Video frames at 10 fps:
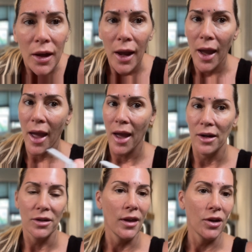And
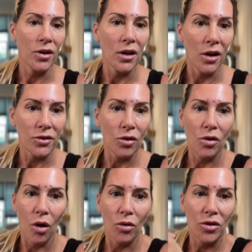then you can also
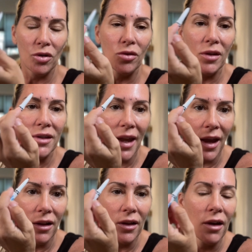go to the
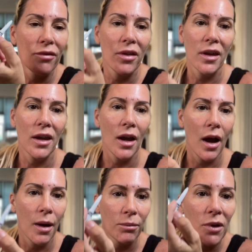tail of the
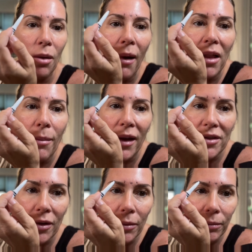glabella
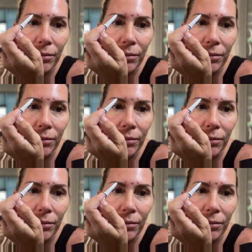muscle.